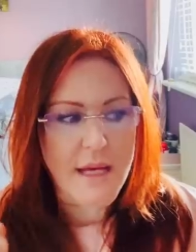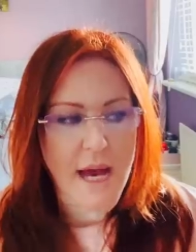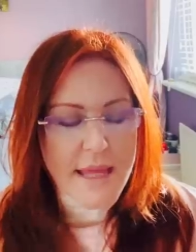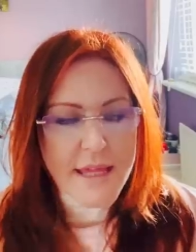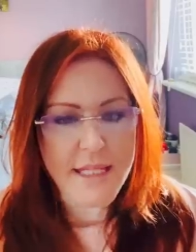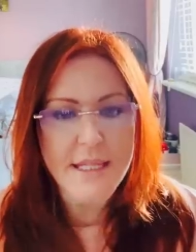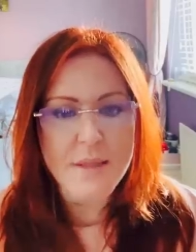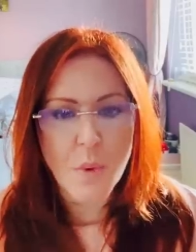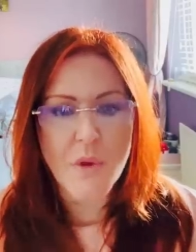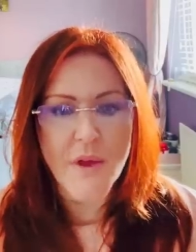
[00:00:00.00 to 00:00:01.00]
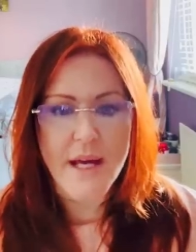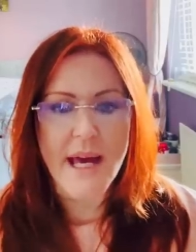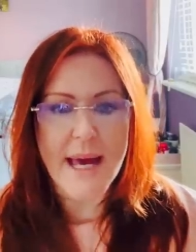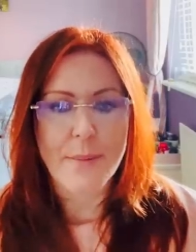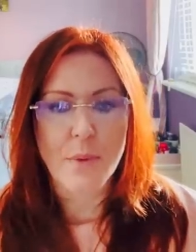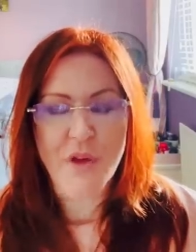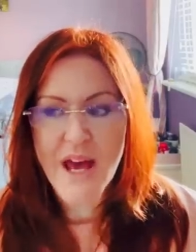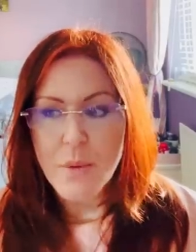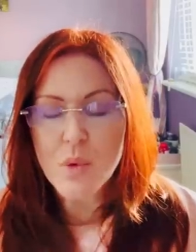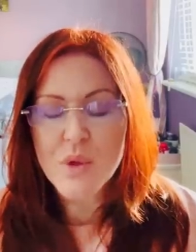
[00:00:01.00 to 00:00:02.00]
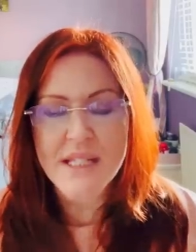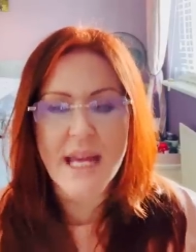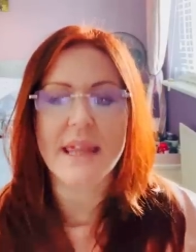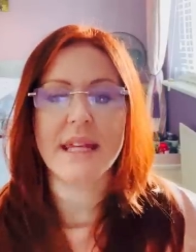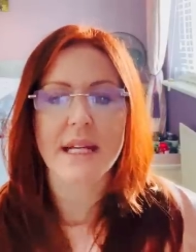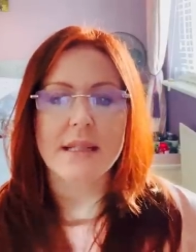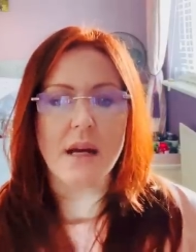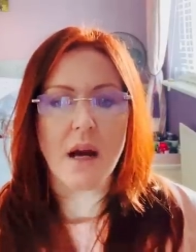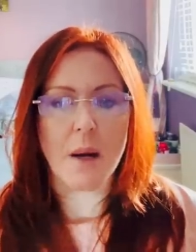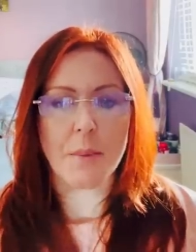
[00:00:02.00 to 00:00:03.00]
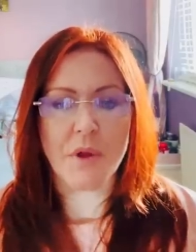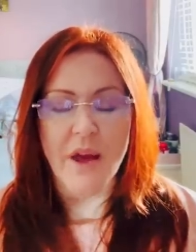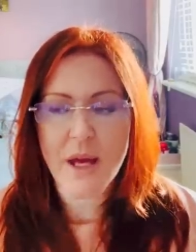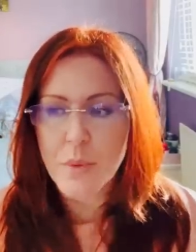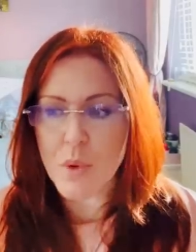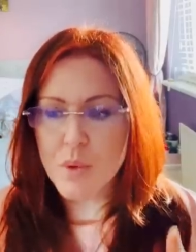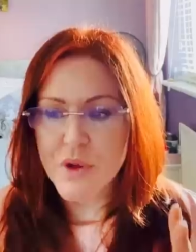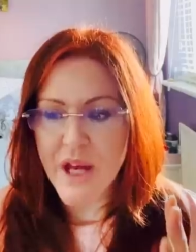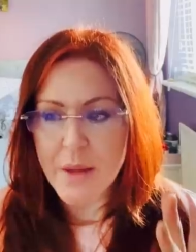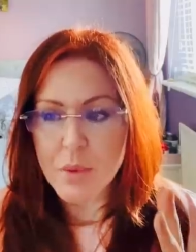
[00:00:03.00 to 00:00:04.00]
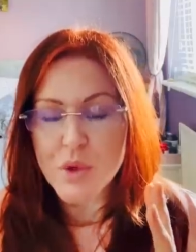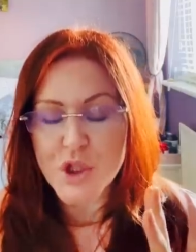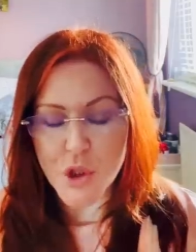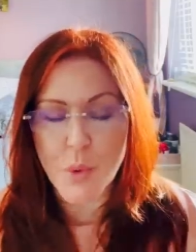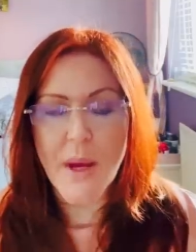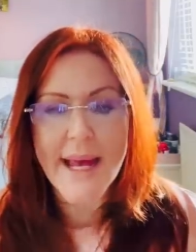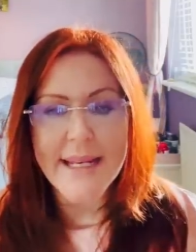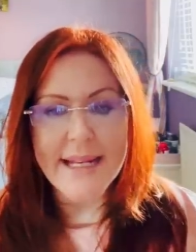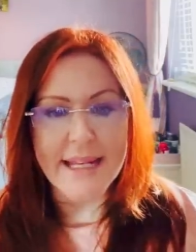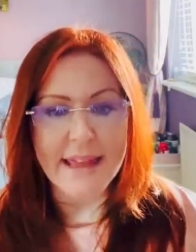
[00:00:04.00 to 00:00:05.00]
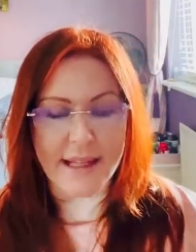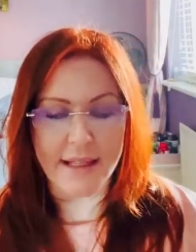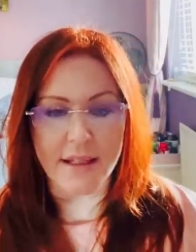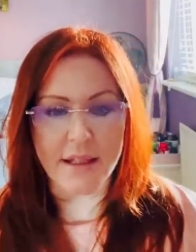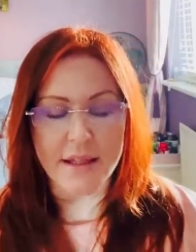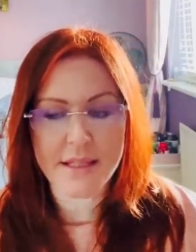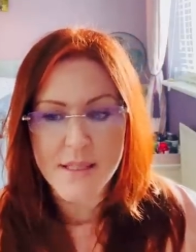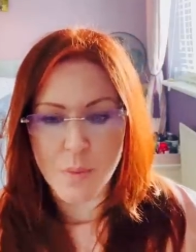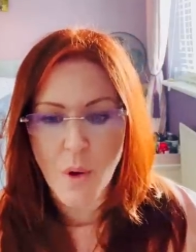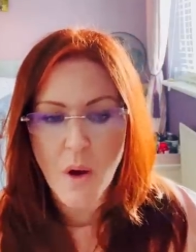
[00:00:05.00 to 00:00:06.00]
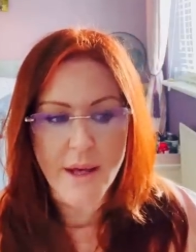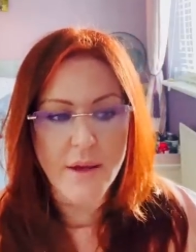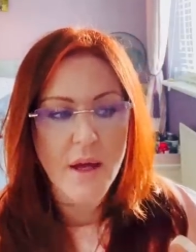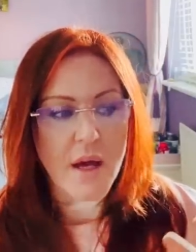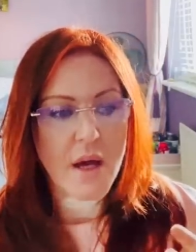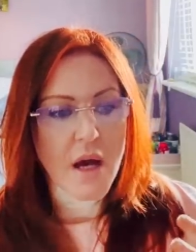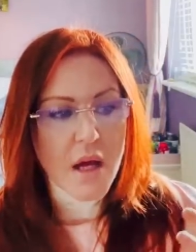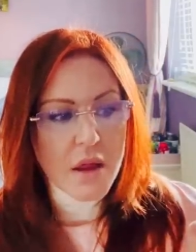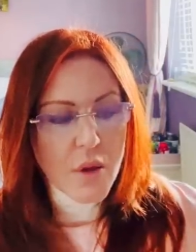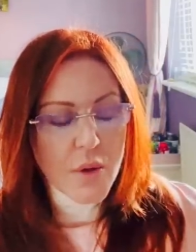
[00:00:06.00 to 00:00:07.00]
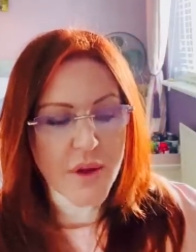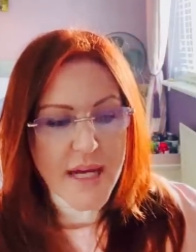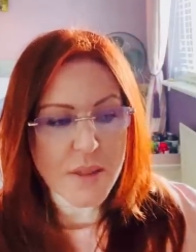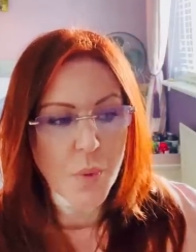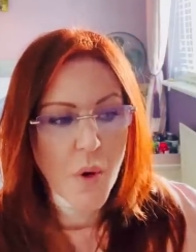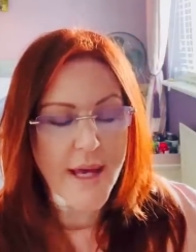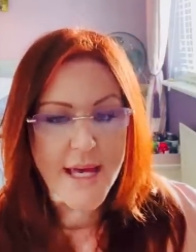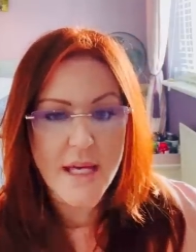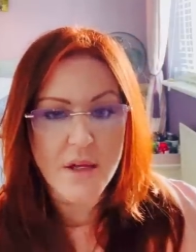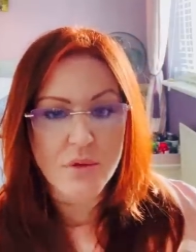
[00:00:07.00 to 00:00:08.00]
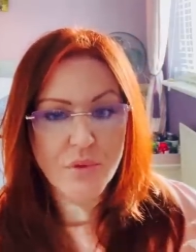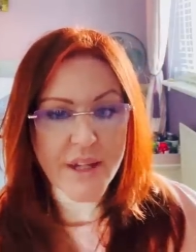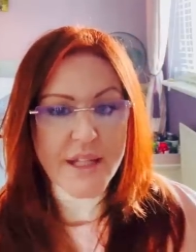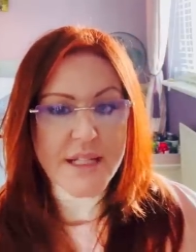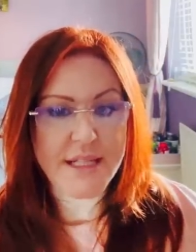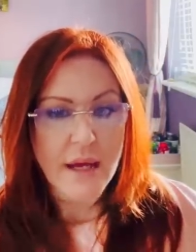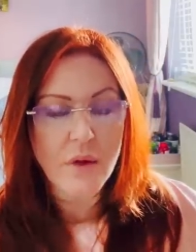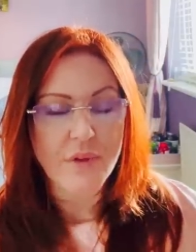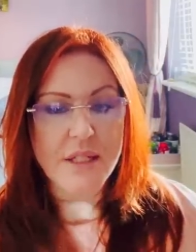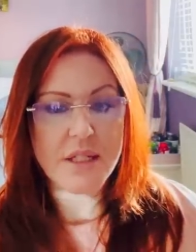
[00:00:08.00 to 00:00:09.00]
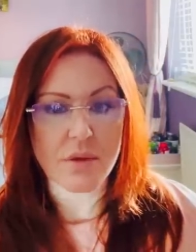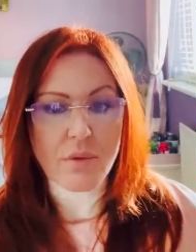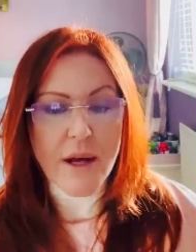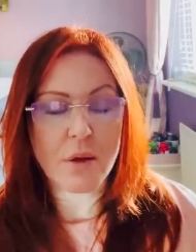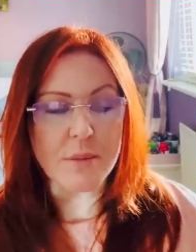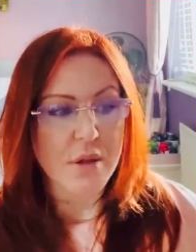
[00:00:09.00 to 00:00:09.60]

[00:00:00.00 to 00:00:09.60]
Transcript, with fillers: And this is what they're capable. They will set things up. They will they will do anything. And this is why a lot that's why it can really delve into the realms